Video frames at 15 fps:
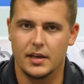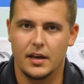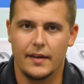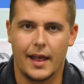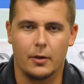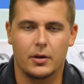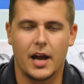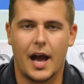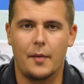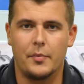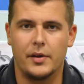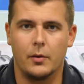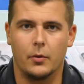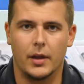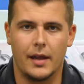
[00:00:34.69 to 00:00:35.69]
that'll
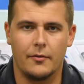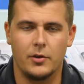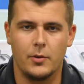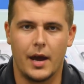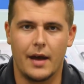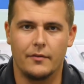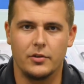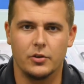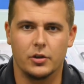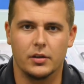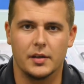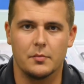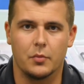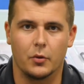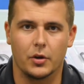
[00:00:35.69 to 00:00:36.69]
copy it whatever you have to your
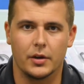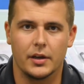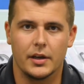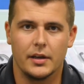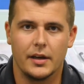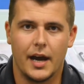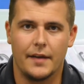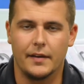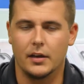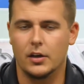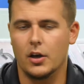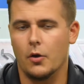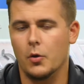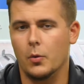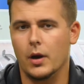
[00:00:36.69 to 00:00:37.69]
clipboard, and then
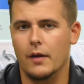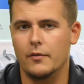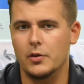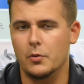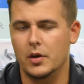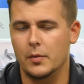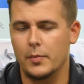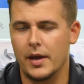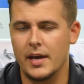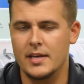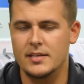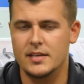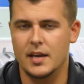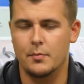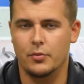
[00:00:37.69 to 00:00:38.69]
go to wherever you want to
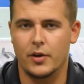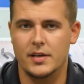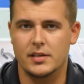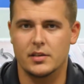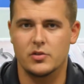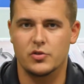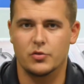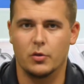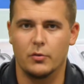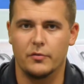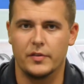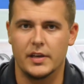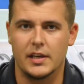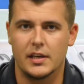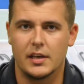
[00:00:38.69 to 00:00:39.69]
paste and press
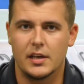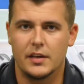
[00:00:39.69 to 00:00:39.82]
Ctrl-V.